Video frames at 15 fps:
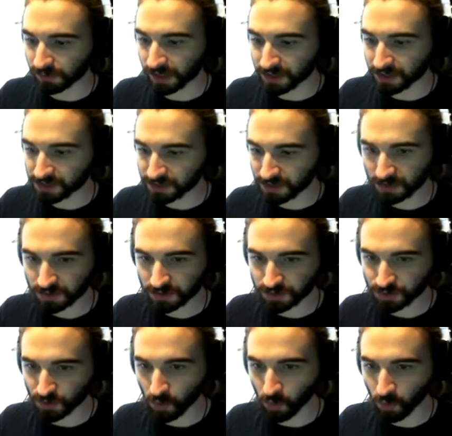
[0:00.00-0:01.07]
Right,
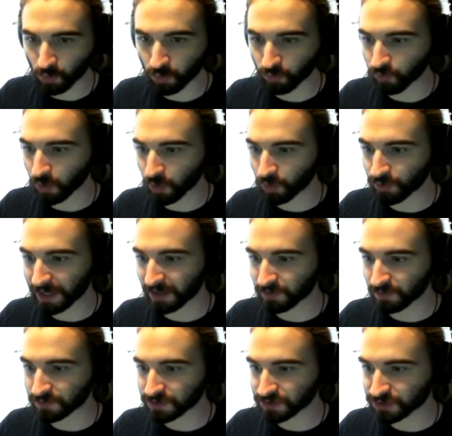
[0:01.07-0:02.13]
so we'll road
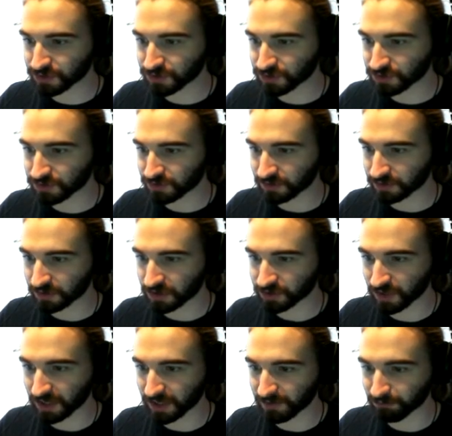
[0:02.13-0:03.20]
out
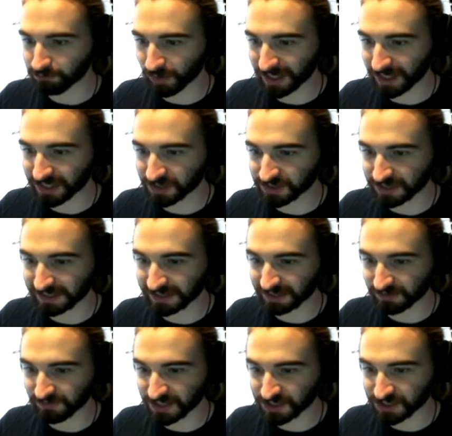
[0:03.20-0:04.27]
and try and break as
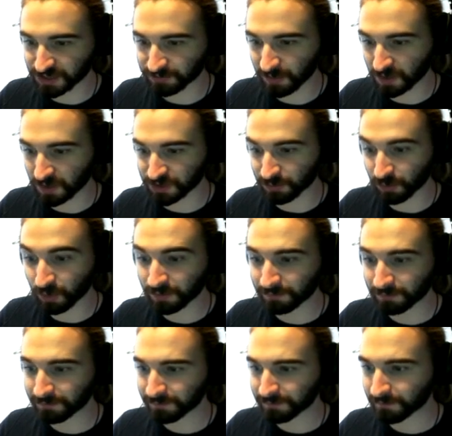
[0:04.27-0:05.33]
little of this as possible.